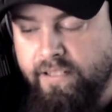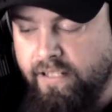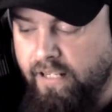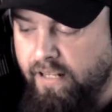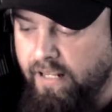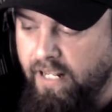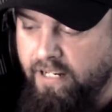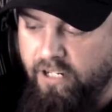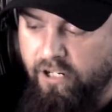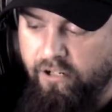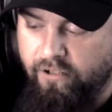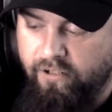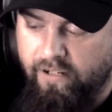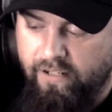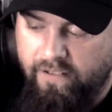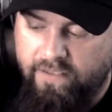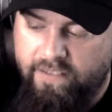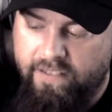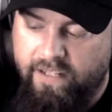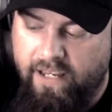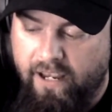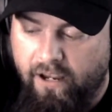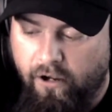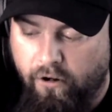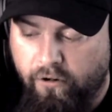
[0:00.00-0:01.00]
And then you can
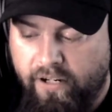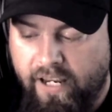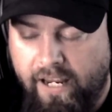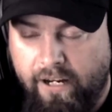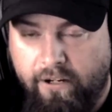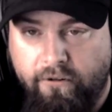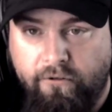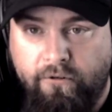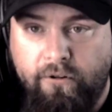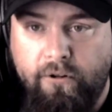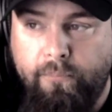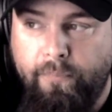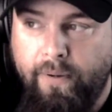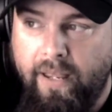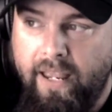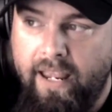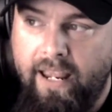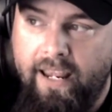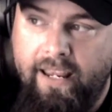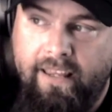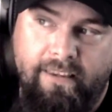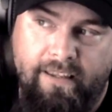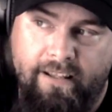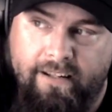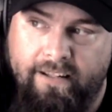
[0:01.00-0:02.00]
say, okay, group
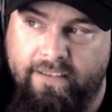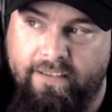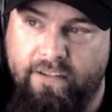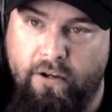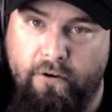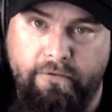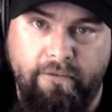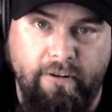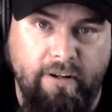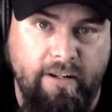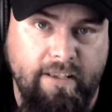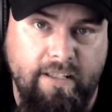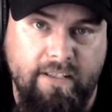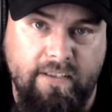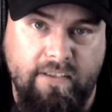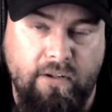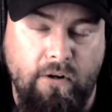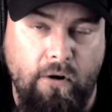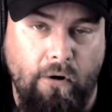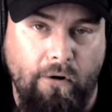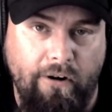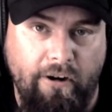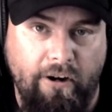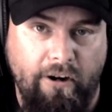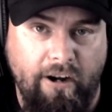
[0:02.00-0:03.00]
A that is over in this
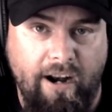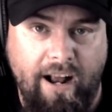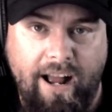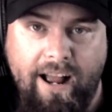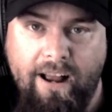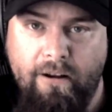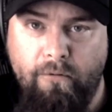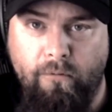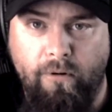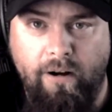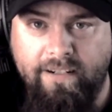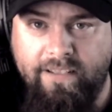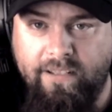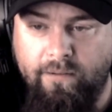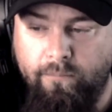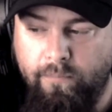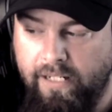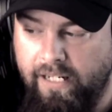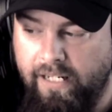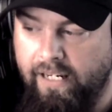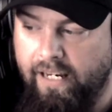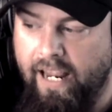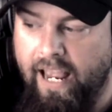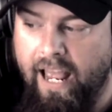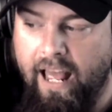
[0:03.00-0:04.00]
corner, I want to
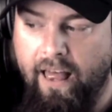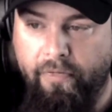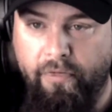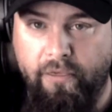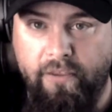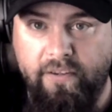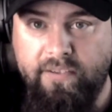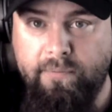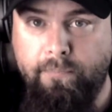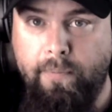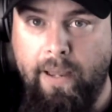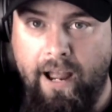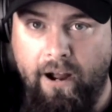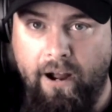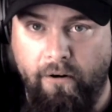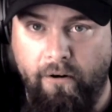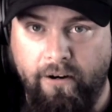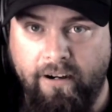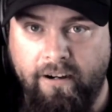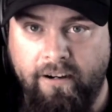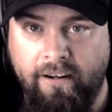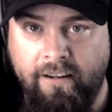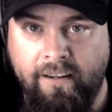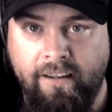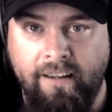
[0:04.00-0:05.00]
be at this
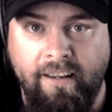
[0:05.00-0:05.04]
power.